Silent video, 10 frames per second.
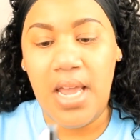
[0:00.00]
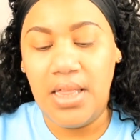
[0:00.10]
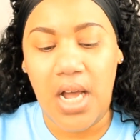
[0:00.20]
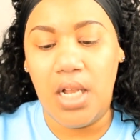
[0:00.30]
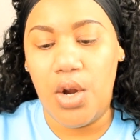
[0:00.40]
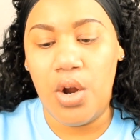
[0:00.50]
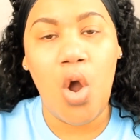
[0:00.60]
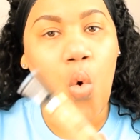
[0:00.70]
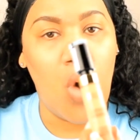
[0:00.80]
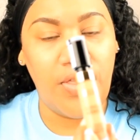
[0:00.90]
And
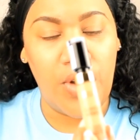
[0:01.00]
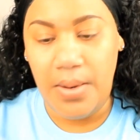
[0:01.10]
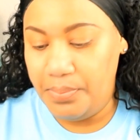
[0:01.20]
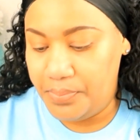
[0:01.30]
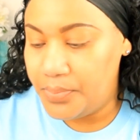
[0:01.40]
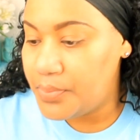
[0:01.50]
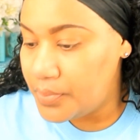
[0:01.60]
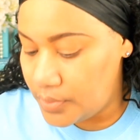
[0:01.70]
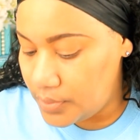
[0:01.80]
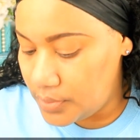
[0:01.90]
now I am going
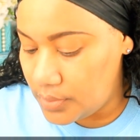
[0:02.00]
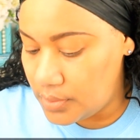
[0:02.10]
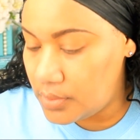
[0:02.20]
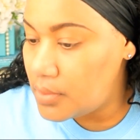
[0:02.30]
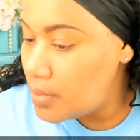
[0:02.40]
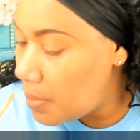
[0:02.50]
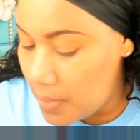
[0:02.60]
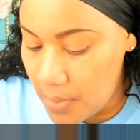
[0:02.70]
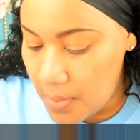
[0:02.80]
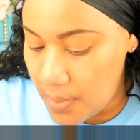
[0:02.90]
to use
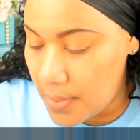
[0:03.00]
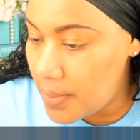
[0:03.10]
the